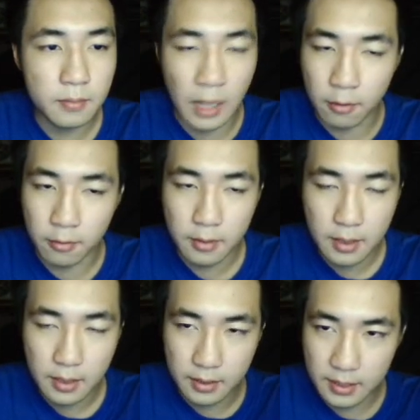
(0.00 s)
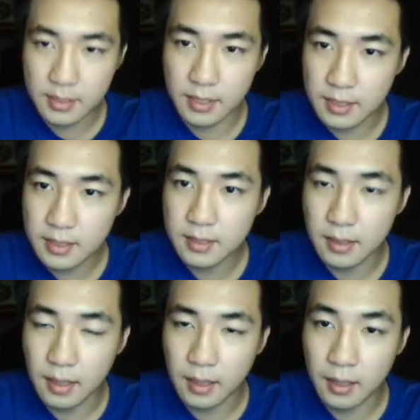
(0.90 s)
Now this is
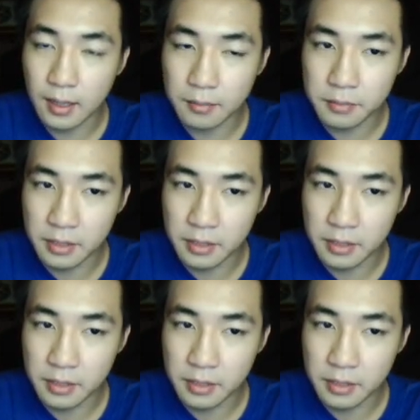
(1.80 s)
the